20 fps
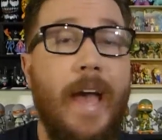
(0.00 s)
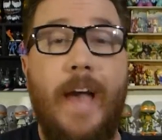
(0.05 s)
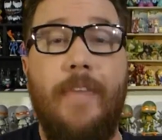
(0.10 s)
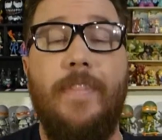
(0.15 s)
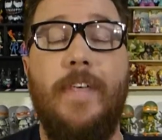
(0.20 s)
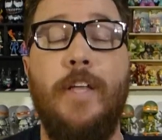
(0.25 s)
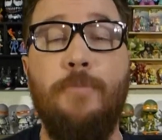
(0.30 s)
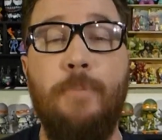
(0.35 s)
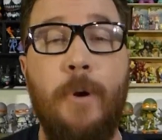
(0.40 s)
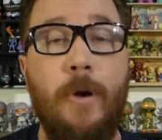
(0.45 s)

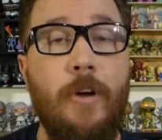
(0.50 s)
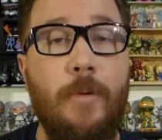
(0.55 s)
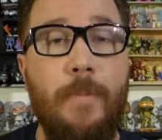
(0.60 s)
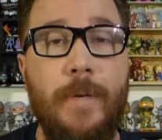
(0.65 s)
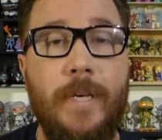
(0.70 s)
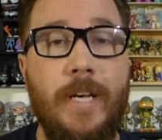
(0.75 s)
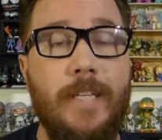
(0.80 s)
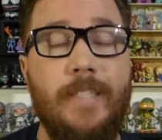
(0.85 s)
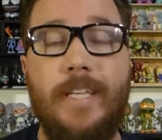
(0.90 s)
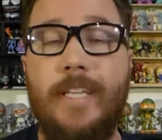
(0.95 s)
And that's probably
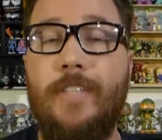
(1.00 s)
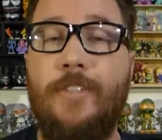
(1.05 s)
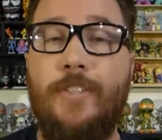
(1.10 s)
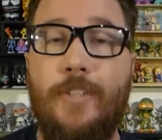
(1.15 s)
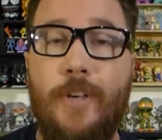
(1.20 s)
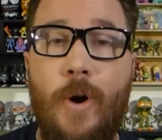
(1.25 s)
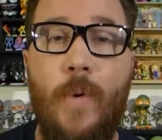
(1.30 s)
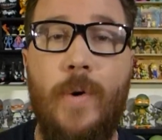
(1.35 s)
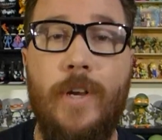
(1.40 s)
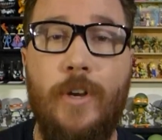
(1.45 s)
because it's
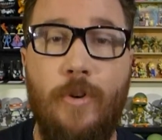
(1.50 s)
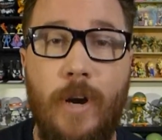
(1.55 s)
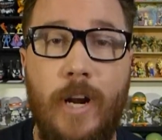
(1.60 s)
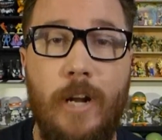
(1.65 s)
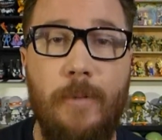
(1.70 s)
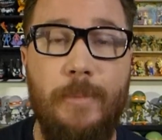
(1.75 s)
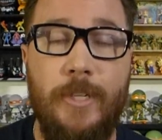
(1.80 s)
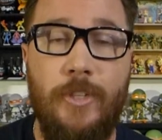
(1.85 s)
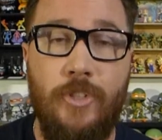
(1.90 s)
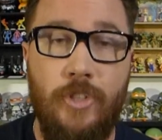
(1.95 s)
so
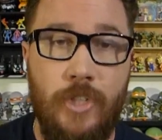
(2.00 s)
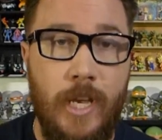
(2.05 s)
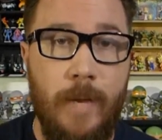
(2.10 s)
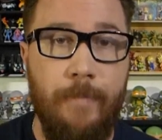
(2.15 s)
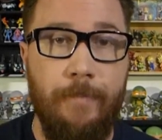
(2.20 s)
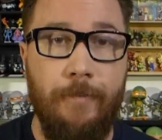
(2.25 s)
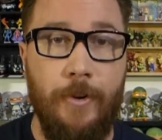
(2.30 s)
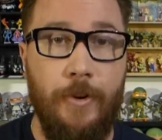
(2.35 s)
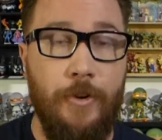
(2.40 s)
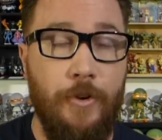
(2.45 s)
incredibly
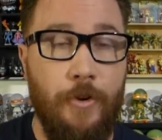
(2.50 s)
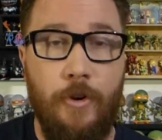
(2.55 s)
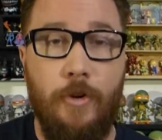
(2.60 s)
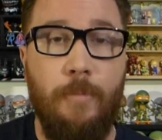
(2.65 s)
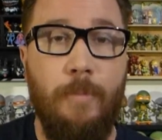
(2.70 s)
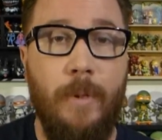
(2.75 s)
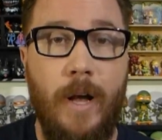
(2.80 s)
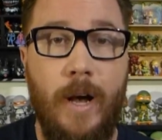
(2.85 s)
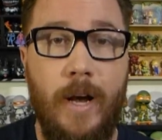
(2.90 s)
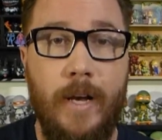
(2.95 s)
cheap for
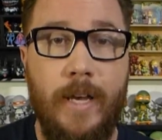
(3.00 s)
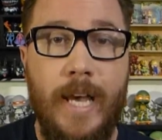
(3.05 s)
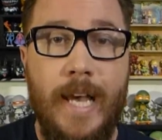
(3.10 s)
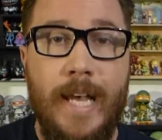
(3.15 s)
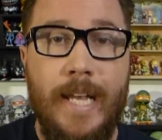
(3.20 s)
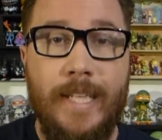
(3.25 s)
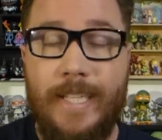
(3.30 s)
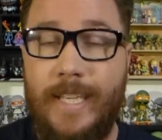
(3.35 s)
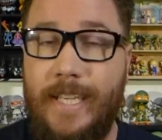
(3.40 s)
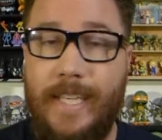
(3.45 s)
Nerd Block
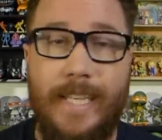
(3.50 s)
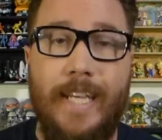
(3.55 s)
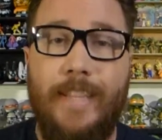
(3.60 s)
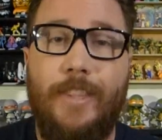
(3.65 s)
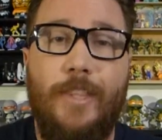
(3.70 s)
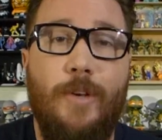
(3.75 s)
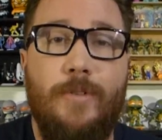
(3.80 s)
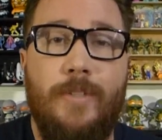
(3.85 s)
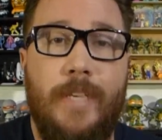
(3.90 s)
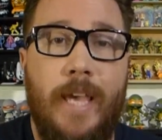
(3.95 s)
to
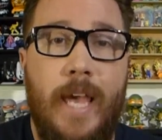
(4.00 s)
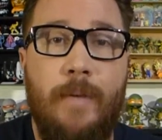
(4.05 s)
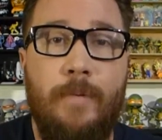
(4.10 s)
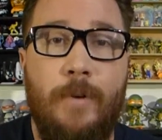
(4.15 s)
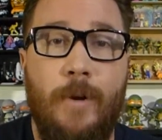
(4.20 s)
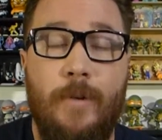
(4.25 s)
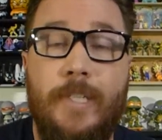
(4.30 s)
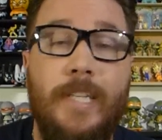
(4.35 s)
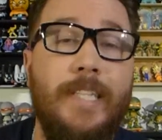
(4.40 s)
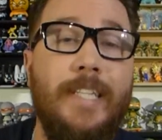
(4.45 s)
get those game
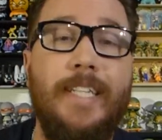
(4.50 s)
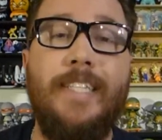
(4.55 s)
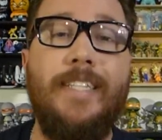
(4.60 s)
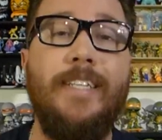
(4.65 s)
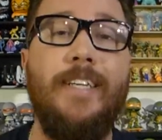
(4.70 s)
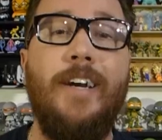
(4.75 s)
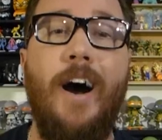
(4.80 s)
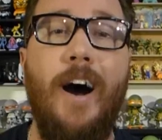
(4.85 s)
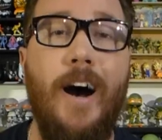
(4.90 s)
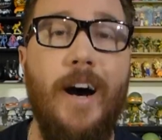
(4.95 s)
codes, because it
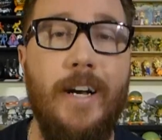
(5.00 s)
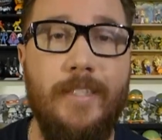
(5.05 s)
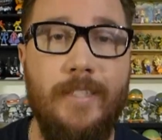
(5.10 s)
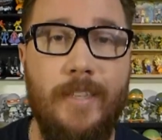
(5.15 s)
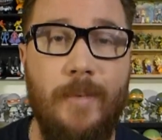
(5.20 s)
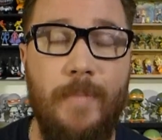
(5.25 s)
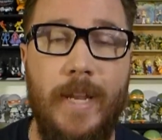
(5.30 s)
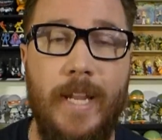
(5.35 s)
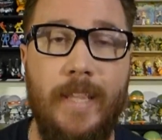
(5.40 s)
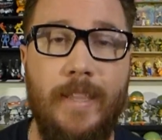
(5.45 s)
doesn't
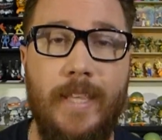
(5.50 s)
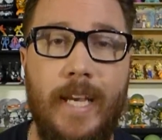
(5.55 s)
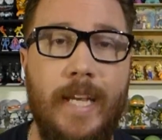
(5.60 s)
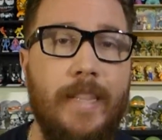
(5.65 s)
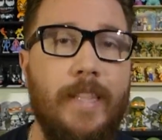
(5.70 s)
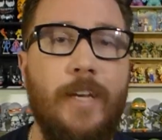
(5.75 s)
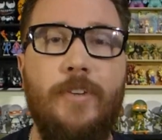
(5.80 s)
cost them anything.